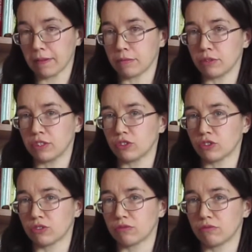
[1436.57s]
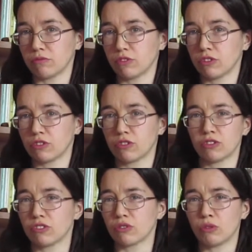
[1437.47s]

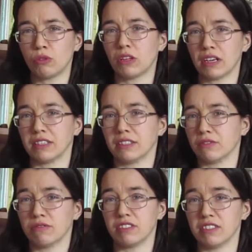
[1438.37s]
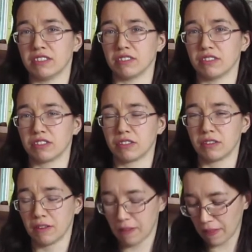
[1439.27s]
There's all kinds of reasons.
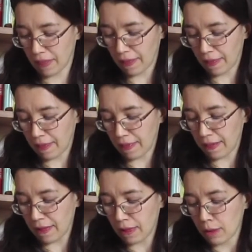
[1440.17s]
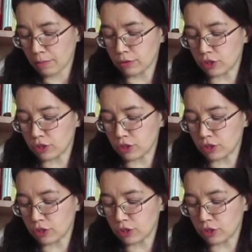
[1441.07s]
But